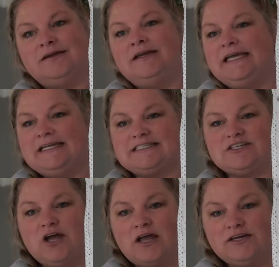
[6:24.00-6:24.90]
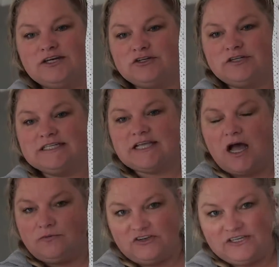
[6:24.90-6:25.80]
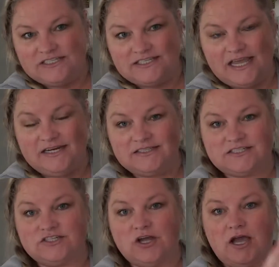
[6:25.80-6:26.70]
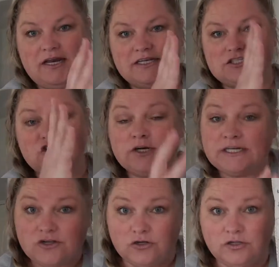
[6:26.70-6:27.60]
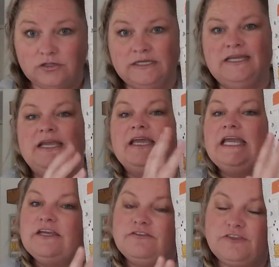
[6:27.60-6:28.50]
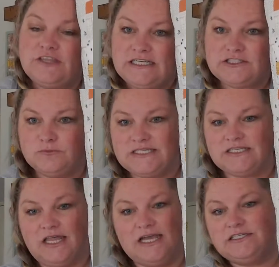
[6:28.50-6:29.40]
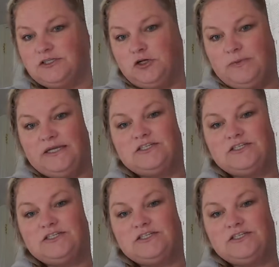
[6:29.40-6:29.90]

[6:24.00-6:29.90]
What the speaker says: it's not nearly as obvious and it's not as critical if things are misaligned a little bit.